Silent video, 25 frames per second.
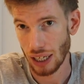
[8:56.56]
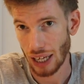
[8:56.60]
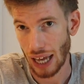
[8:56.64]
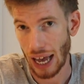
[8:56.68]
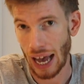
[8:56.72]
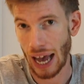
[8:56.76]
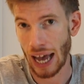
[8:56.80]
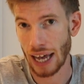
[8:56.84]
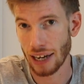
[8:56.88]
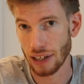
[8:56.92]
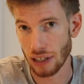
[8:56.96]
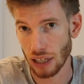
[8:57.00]

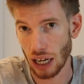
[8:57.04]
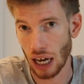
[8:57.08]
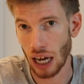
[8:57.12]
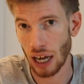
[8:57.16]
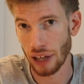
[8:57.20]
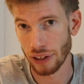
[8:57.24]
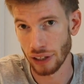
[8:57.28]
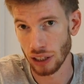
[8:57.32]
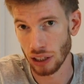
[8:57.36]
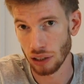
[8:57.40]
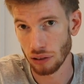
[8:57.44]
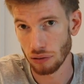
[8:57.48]
add
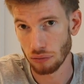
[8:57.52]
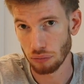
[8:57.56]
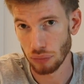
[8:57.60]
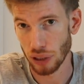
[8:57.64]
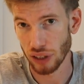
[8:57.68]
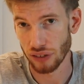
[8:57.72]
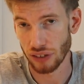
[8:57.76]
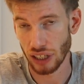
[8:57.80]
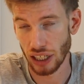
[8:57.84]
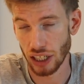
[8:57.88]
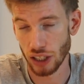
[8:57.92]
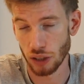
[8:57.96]
other
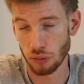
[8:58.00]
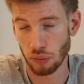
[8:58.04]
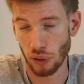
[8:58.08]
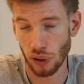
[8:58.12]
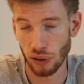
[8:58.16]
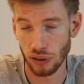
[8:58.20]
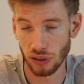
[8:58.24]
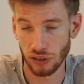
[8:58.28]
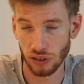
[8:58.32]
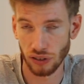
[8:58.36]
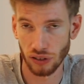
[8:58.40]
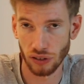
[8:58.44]
percentage
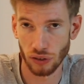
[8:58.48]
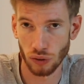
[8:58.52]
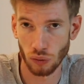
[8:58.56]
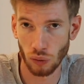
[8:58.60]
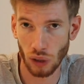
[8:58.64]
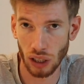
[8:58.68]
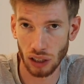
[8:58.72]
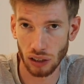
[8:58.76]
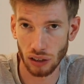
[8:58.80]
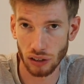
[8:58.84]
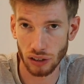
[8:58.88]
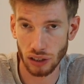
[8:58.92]
bonuses as
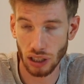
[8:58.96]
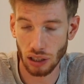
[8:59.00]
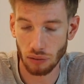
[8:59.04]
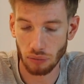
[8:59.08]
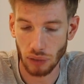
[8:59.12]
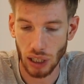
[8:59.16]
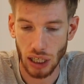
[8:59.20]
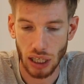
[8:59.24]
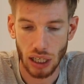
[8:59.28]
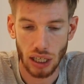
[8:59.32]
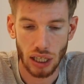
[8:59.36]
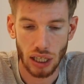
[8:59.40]
well on top.